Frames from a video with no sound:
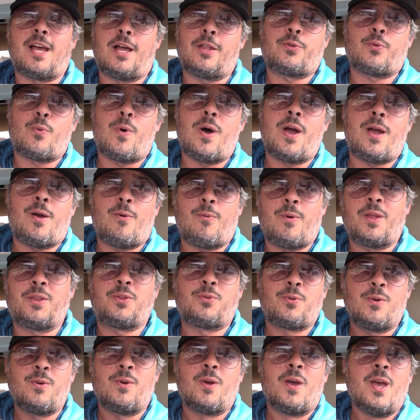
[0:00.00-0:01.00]
out why I
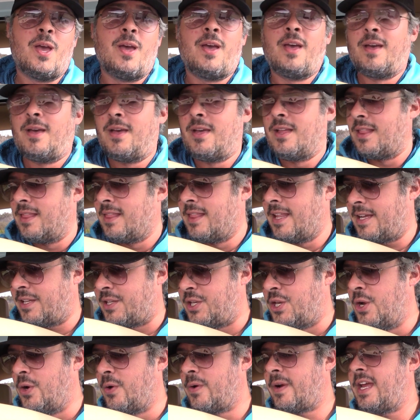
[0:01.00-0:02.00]
want to
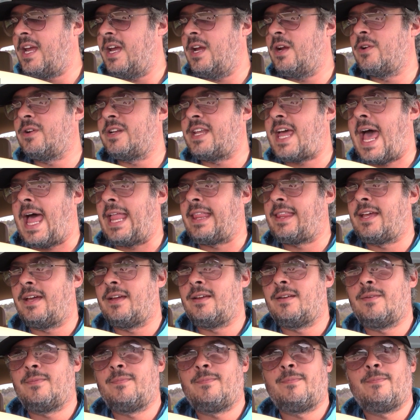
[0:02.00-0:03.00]
let you hear that.